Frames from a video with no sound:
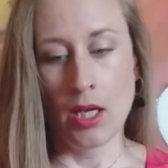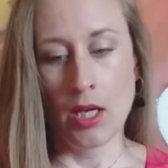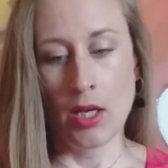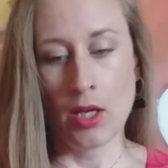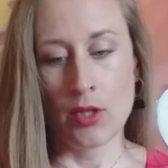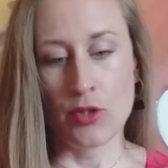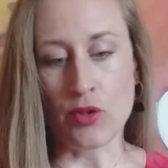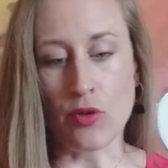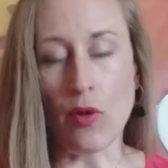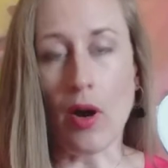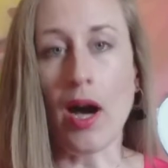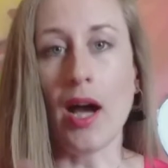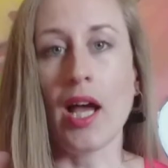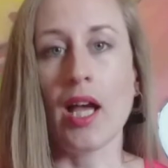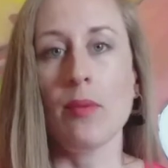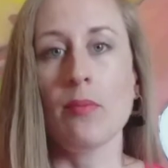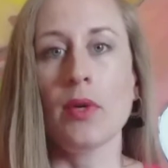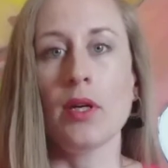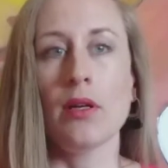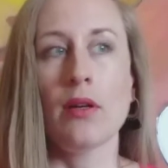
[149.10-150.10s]
So
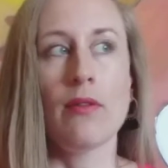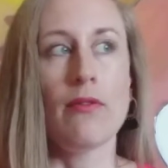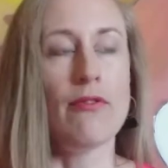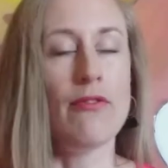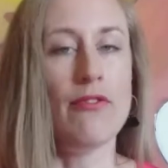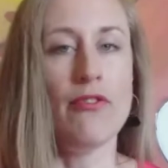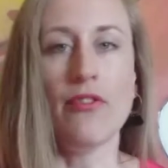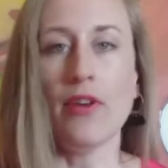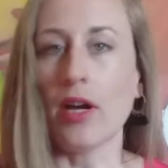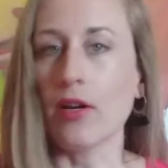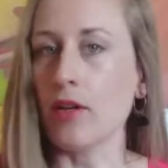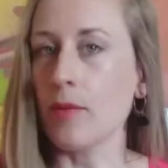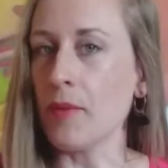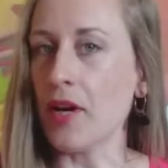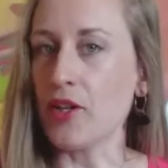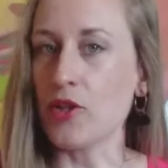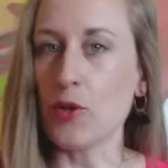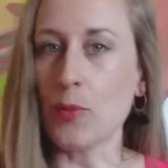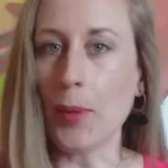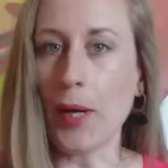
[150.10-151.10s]
I'm very
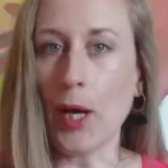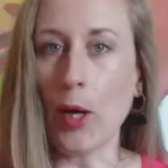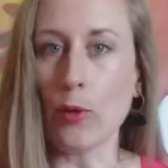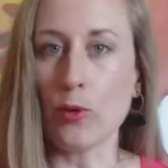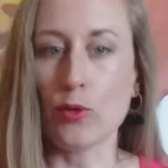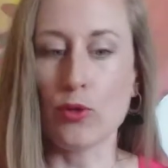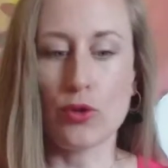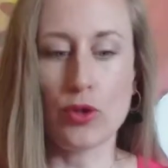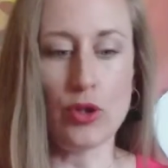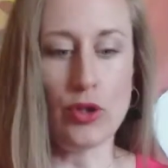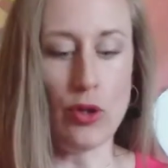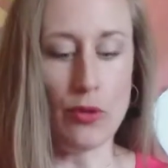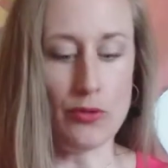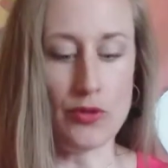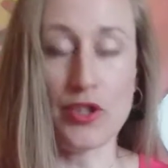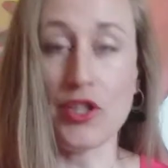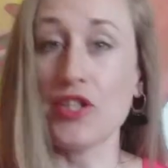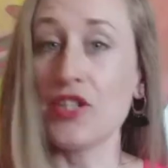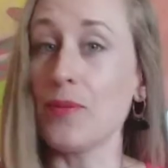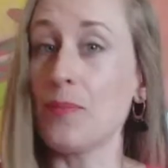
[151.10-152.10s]
much about,
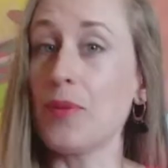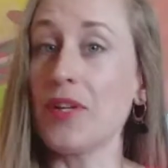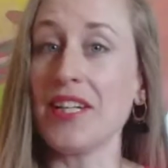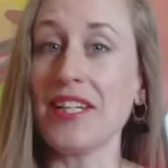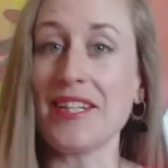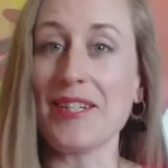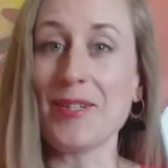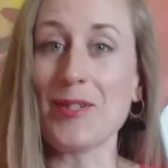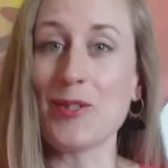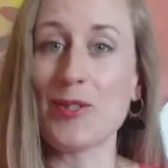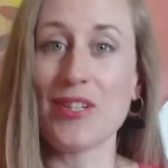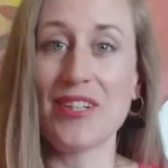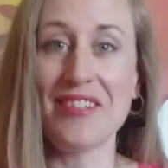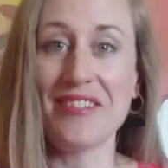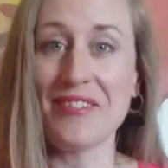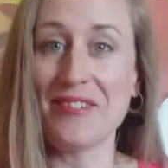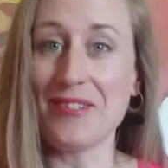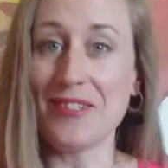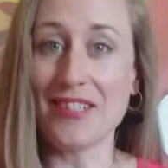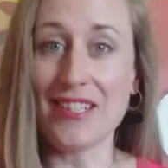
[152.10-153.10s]
disciplined
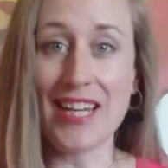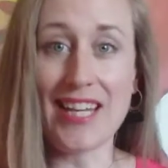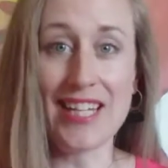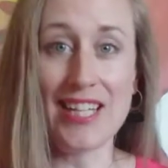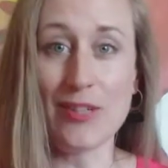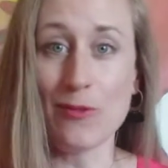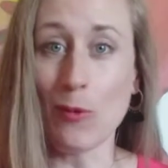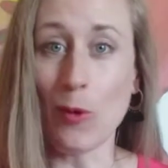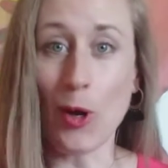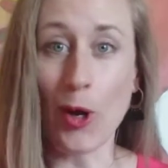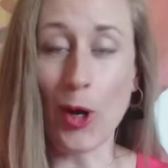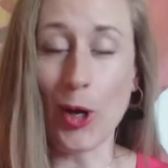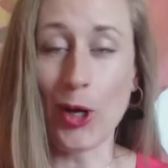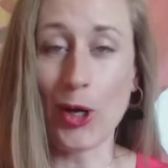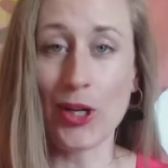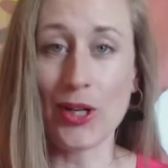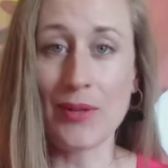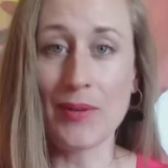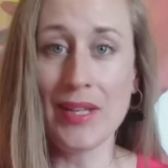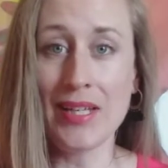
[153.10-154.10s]
daily
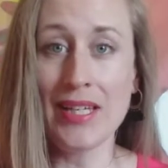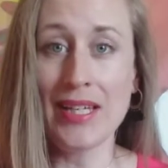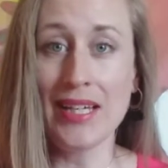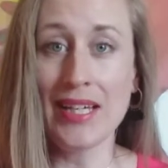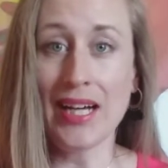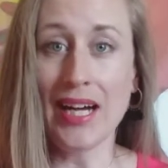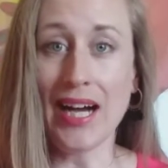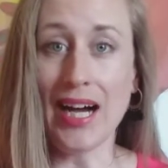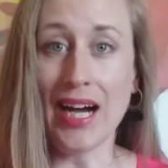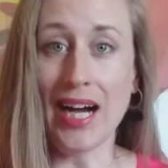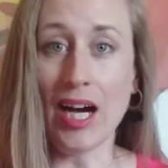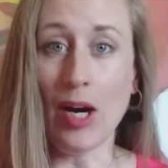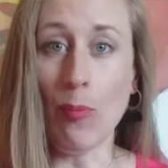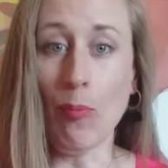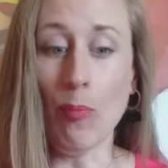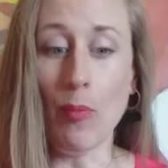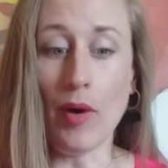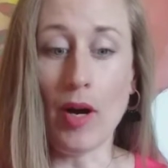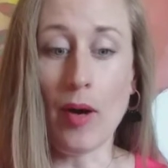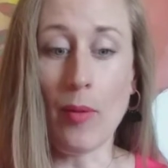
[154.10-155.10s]
work.
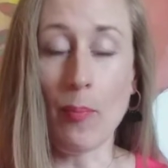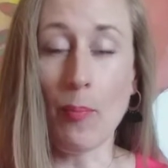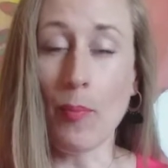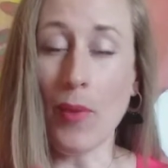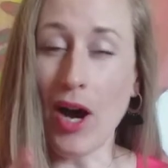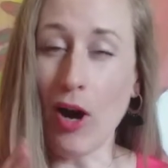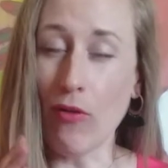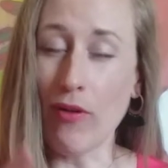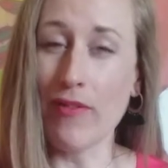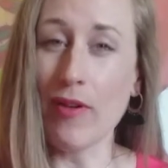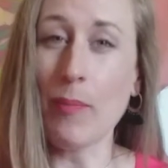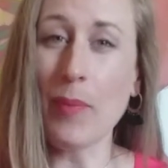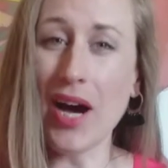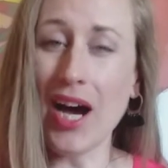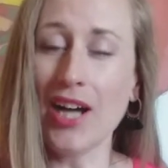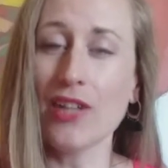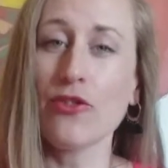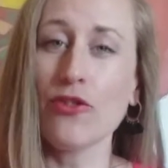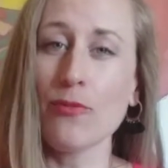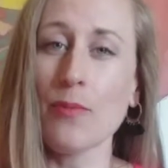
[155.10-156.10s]
However,
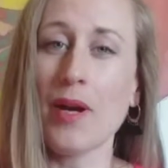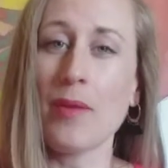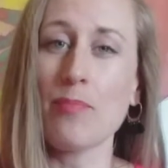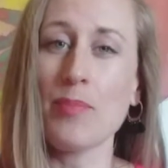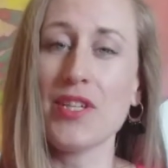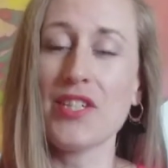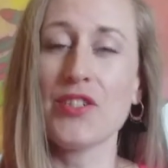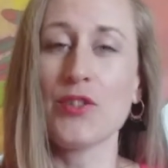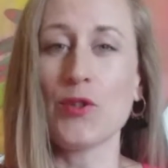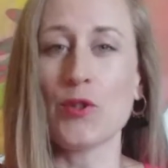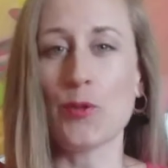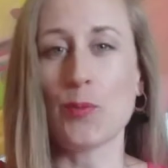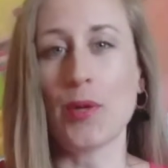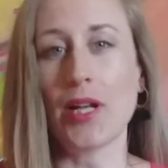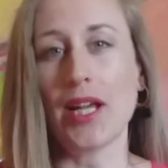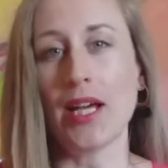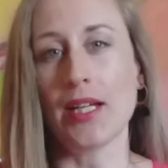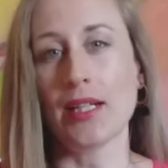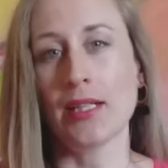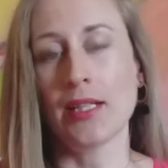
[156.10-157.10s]
part of my business
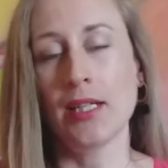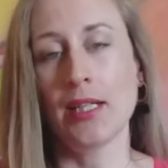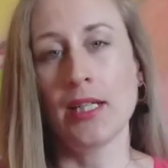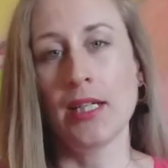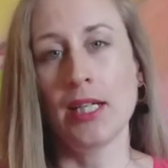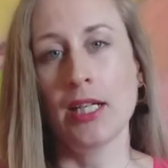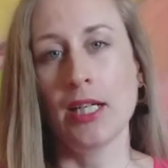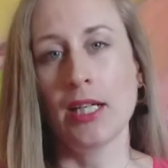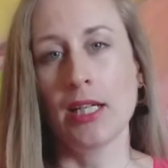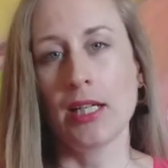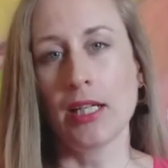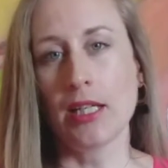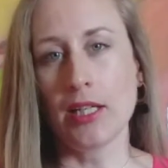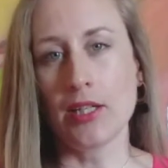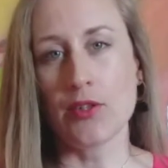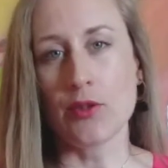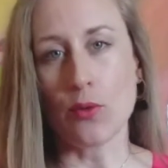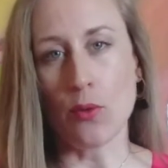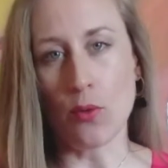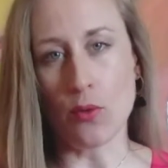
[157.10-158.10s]
plan
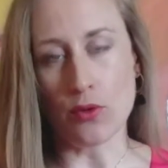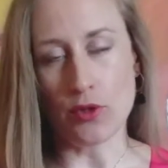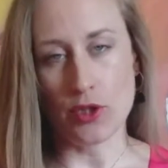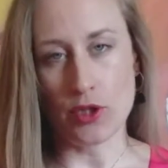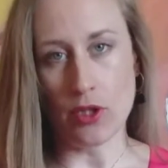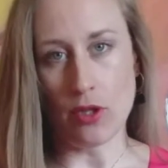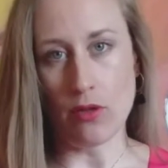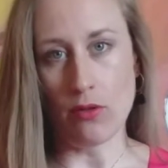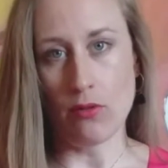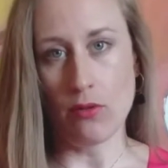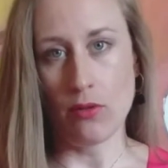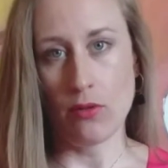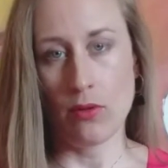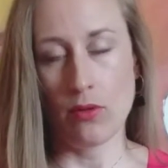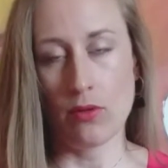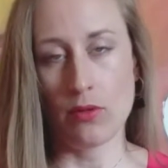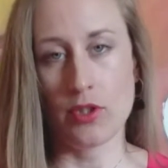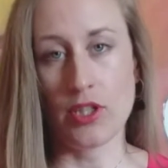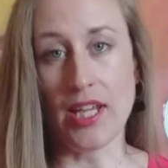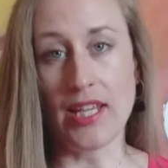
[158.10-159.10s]
is also
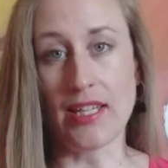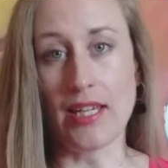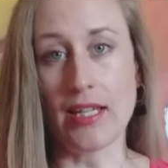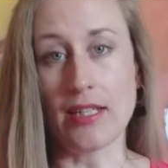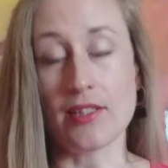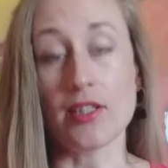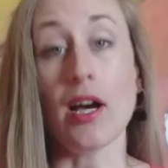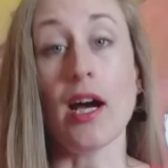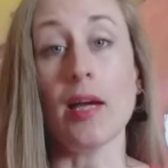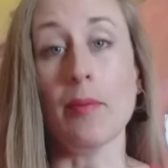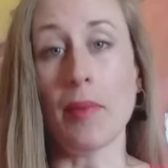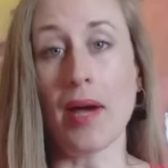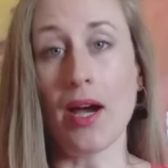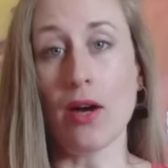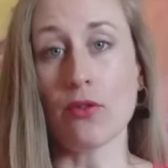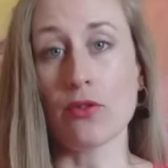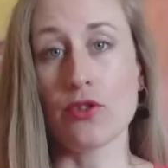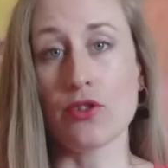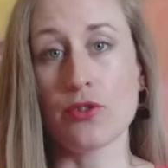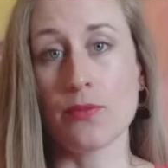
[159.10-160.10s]
taking time
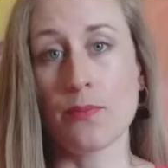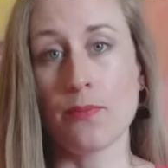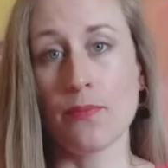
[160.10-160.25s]
out,